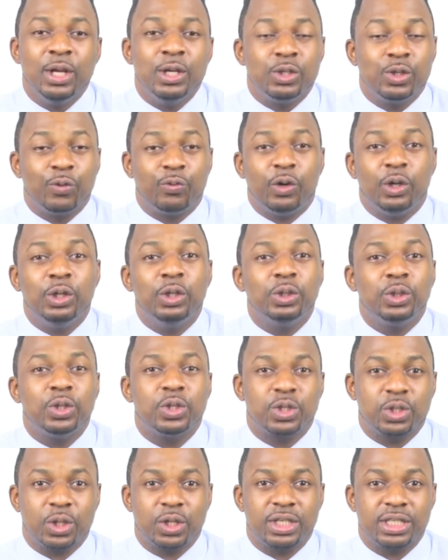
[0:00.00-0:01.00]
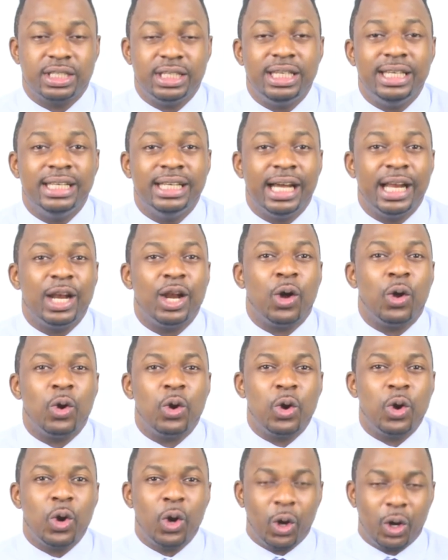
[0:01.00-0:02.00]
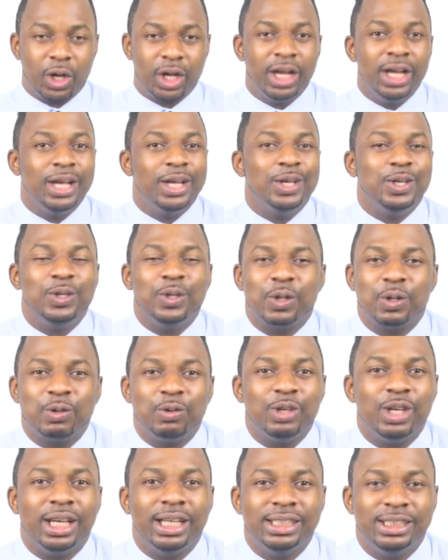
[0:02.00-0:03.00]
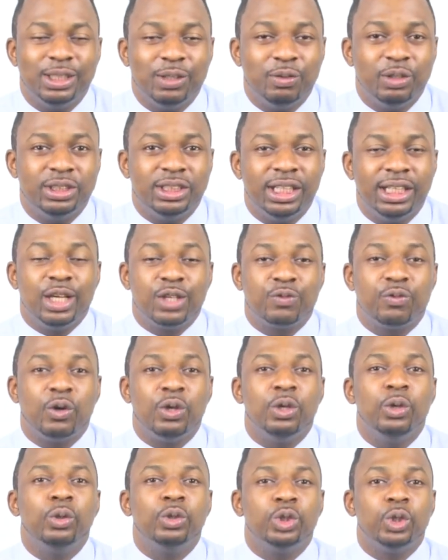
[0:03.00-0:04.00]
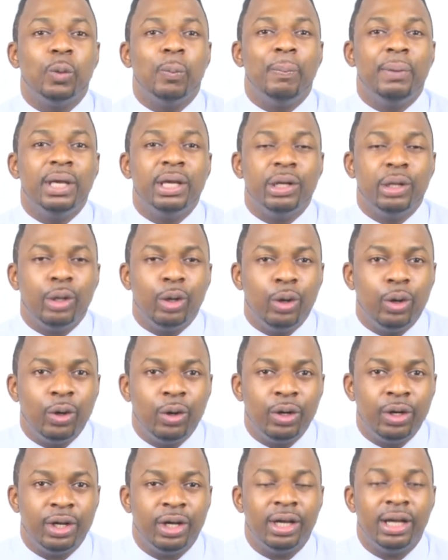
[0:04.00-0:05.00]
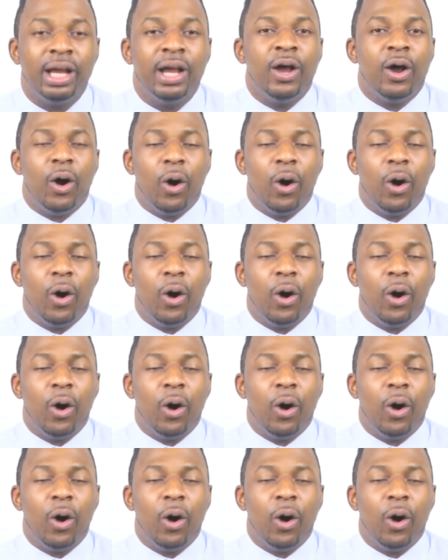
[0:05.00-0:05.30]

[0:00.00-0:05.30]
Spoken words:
So for you to succeed and unlock your creativity is for you to be a learner.